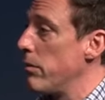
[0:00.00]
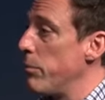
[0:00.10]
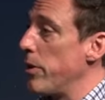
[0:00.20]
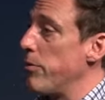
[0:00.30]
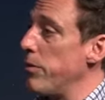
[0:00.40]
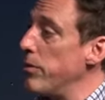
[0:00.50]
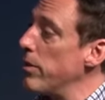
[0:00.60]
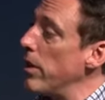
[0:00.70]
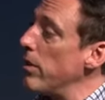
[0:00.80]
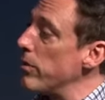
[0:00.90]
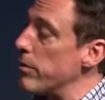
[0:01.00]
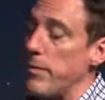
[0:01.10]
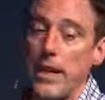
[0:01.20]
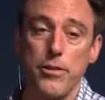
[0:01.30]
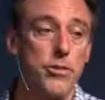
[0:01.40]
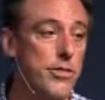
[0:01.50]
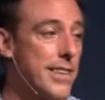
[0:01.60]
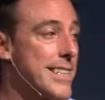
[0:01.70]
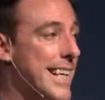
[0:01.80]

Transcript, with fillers: But if you go to Matthew six,